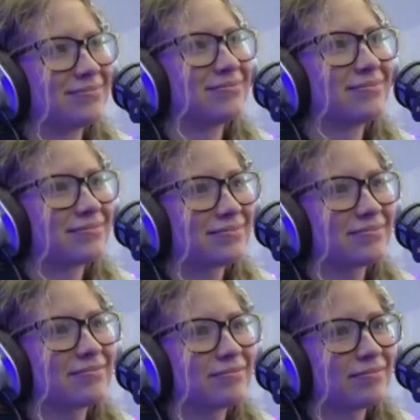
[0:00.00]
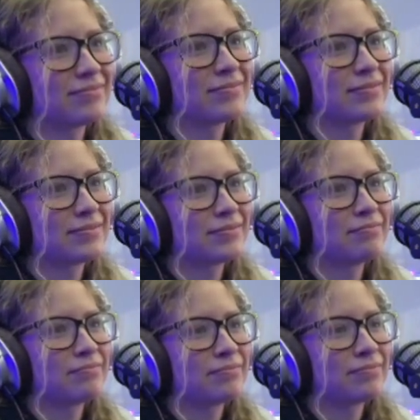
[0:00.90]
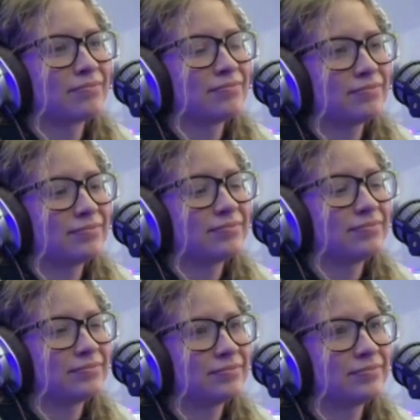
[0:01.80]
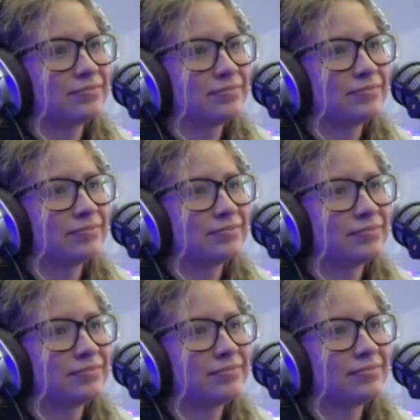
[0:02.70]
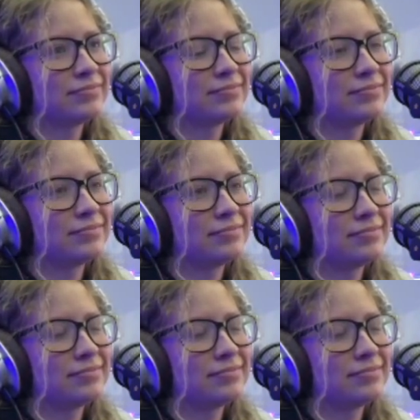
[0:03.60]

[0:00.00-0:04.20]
This person isn't speaking.